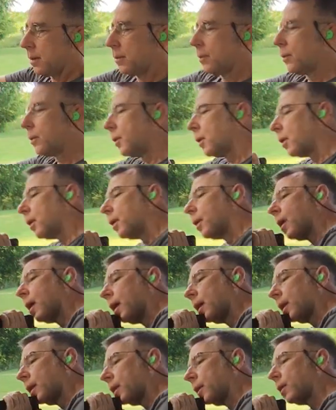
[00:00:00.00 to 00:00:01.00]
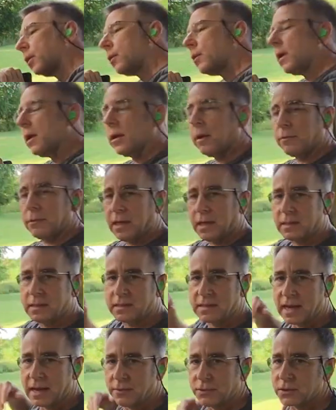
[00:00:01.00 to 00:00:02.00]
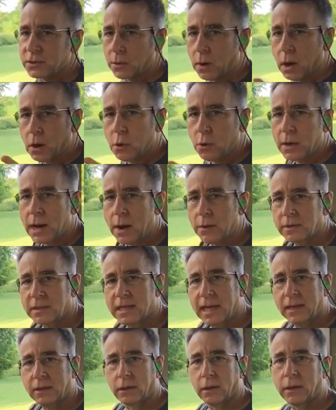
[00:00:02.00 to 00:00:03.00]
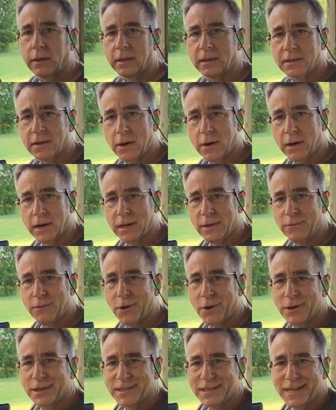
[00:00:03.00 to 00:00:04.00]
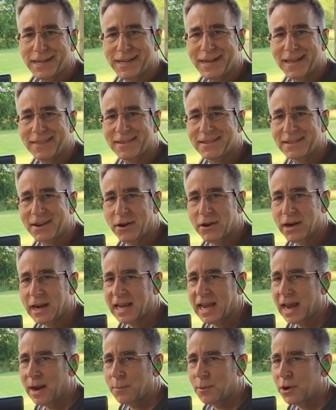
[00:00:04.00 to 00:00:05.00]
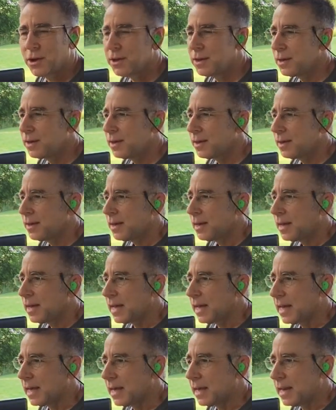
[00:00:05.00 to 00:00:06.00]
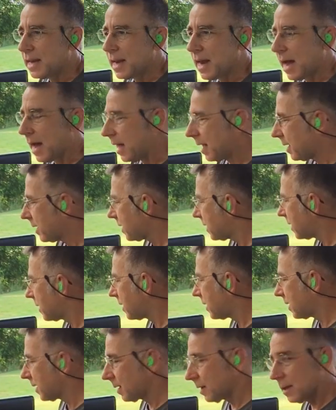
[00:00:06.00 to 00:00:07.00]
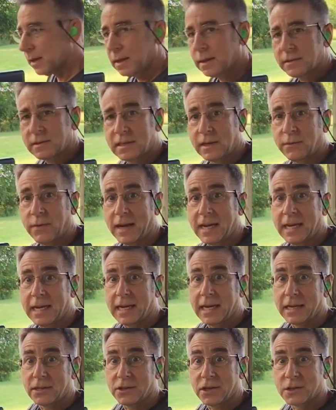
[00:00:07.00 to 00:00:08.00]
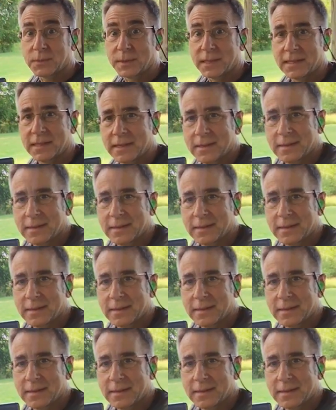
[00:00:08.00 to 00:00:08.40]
We're clear there, everything's safe. So I'll go down and take a look at the target. You've already seen it on the target camera. and see if I need any adjustments.